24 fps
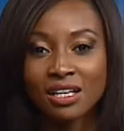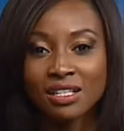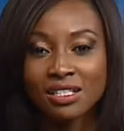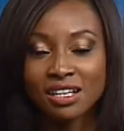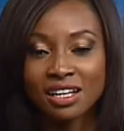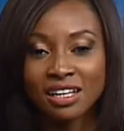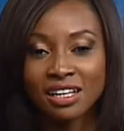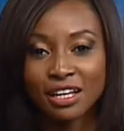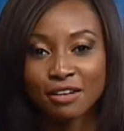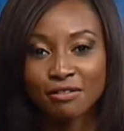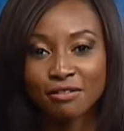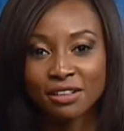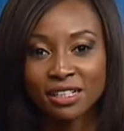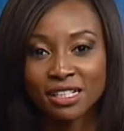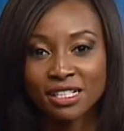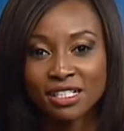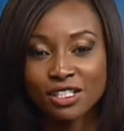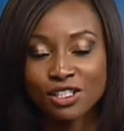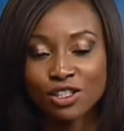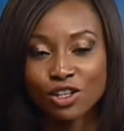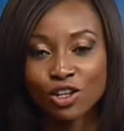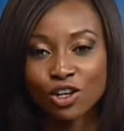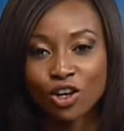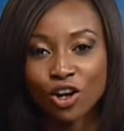South
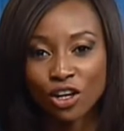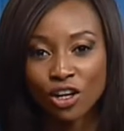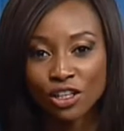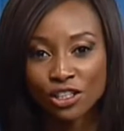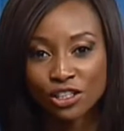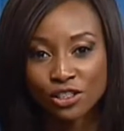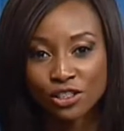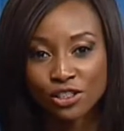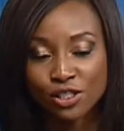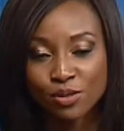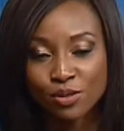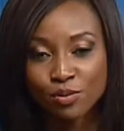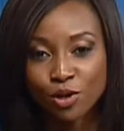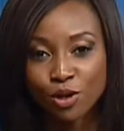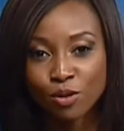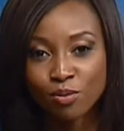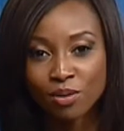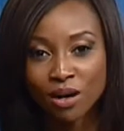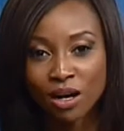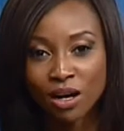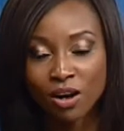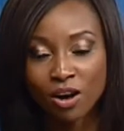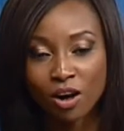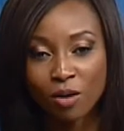Africa's largest
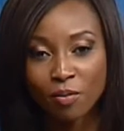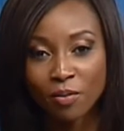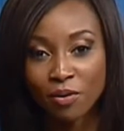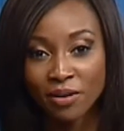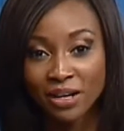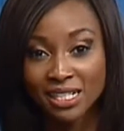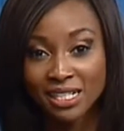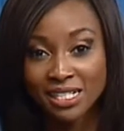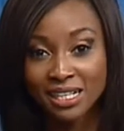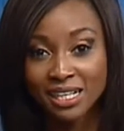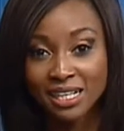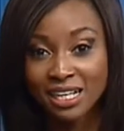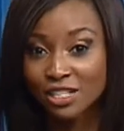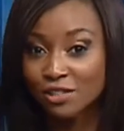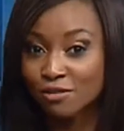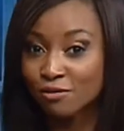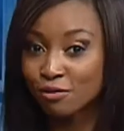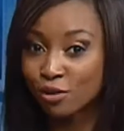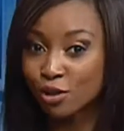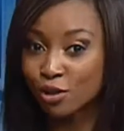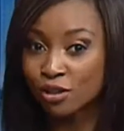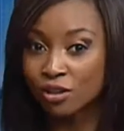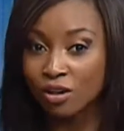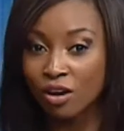mobile operator, that's
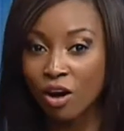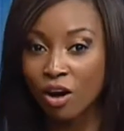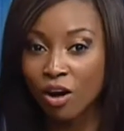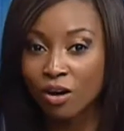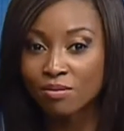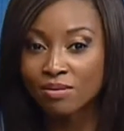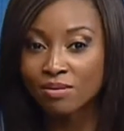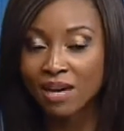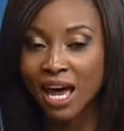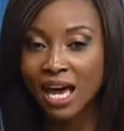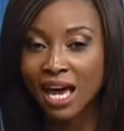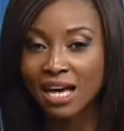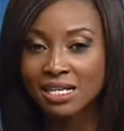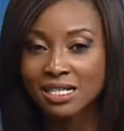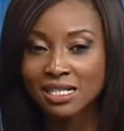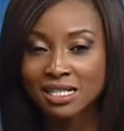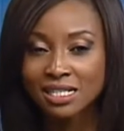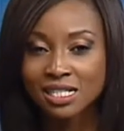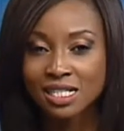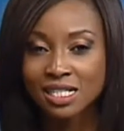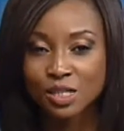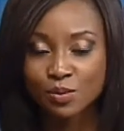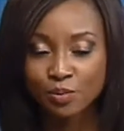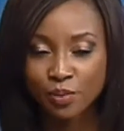Vodacom, has
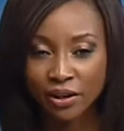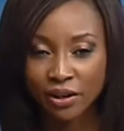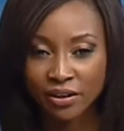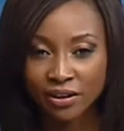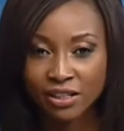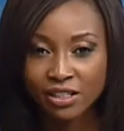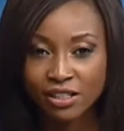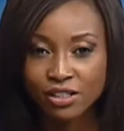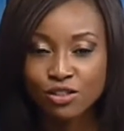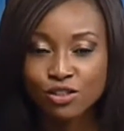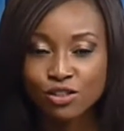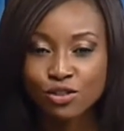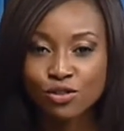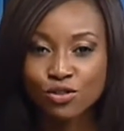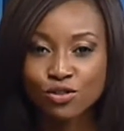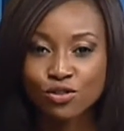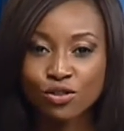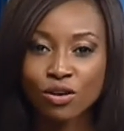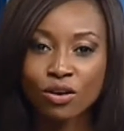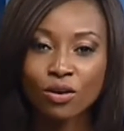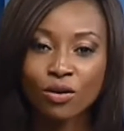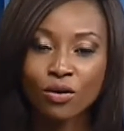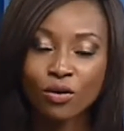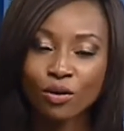experienced
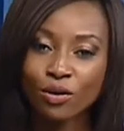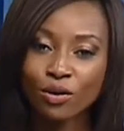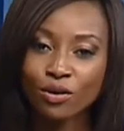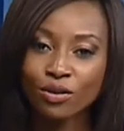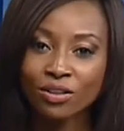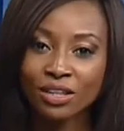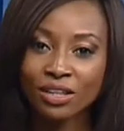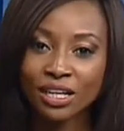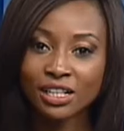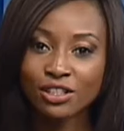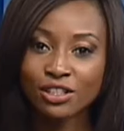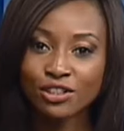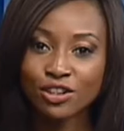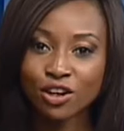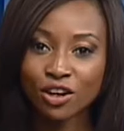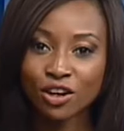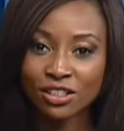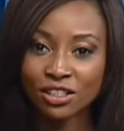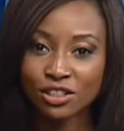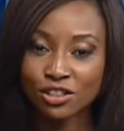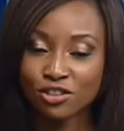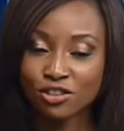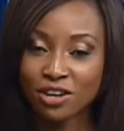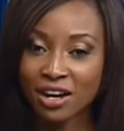strong growth in
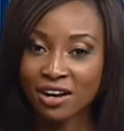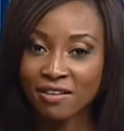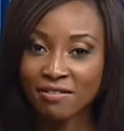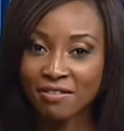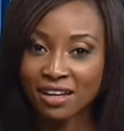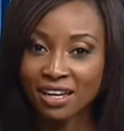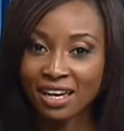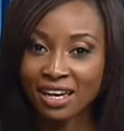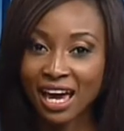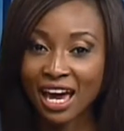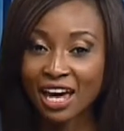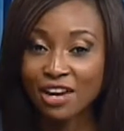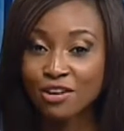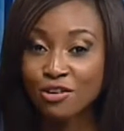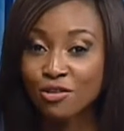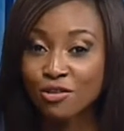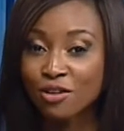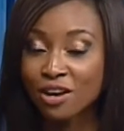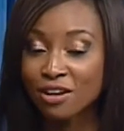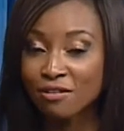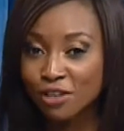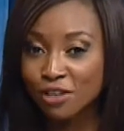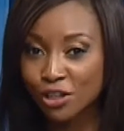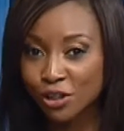data traffic and
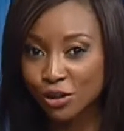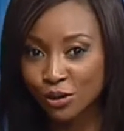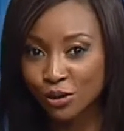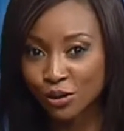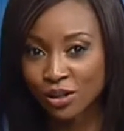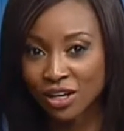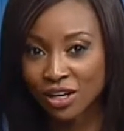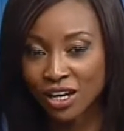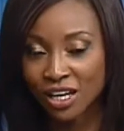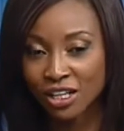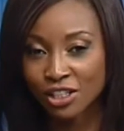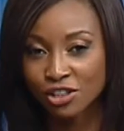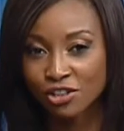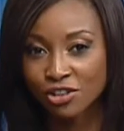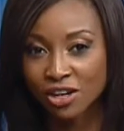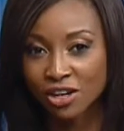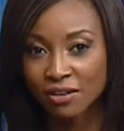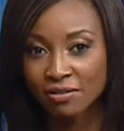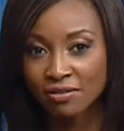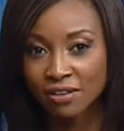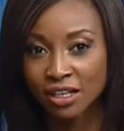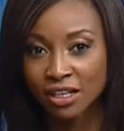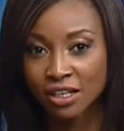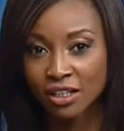revenue.
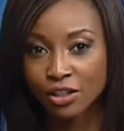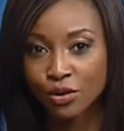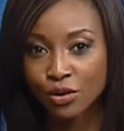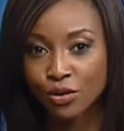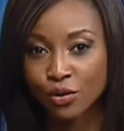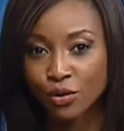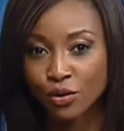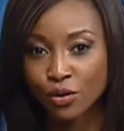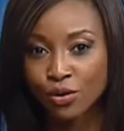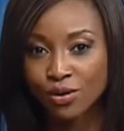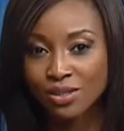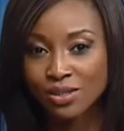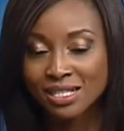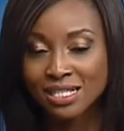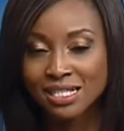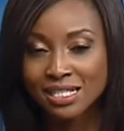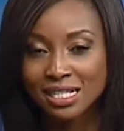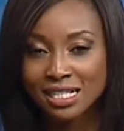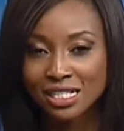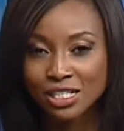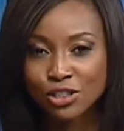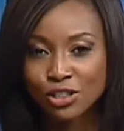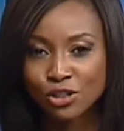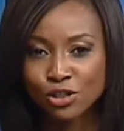Traffic grew
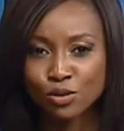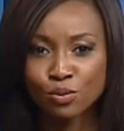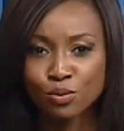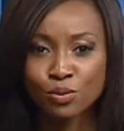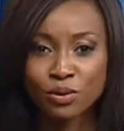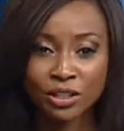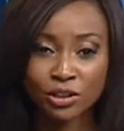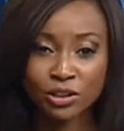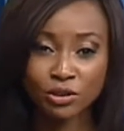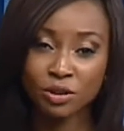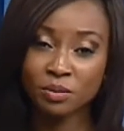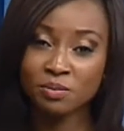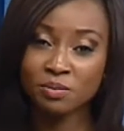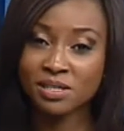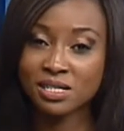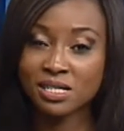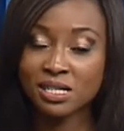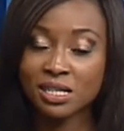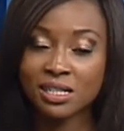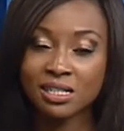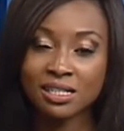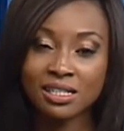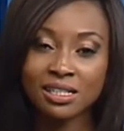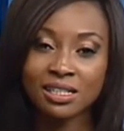
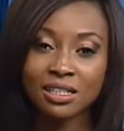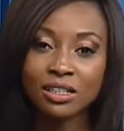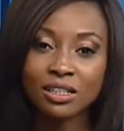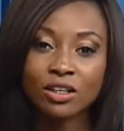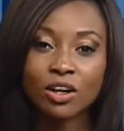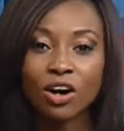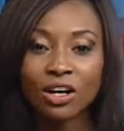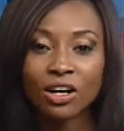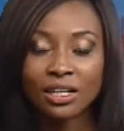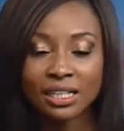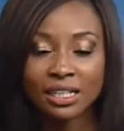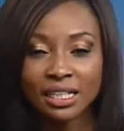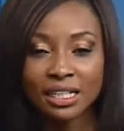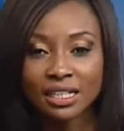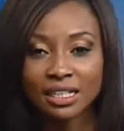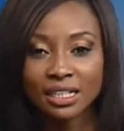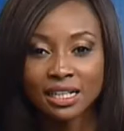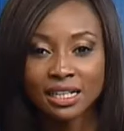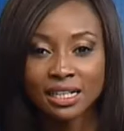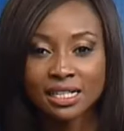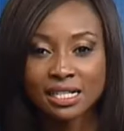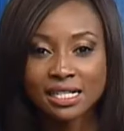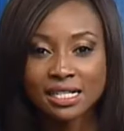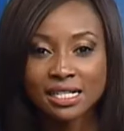62.3% year-on-year
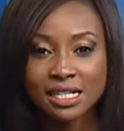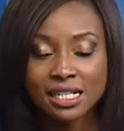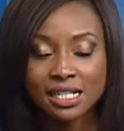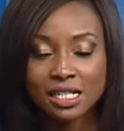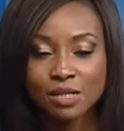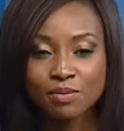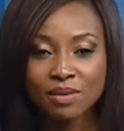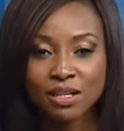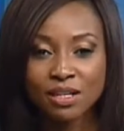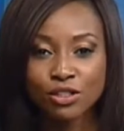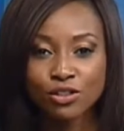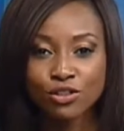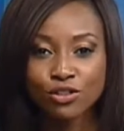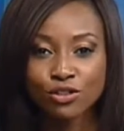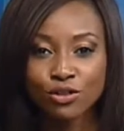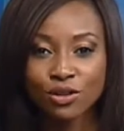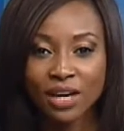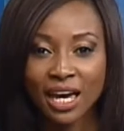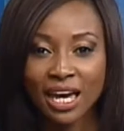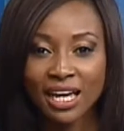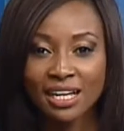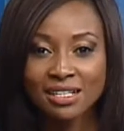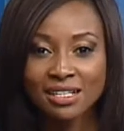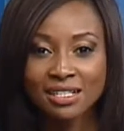in the 6 months to
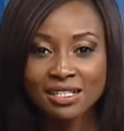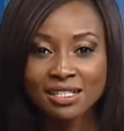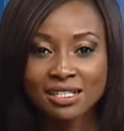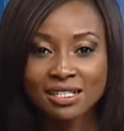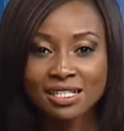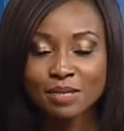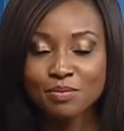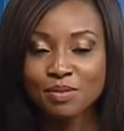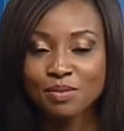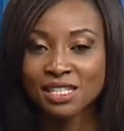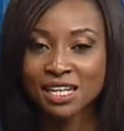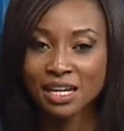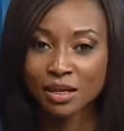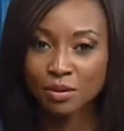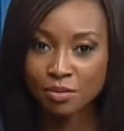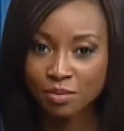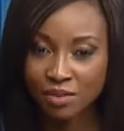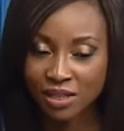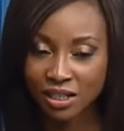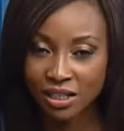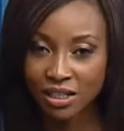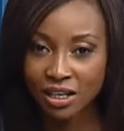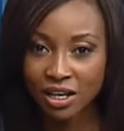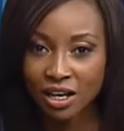end
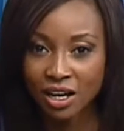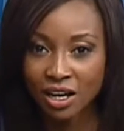September.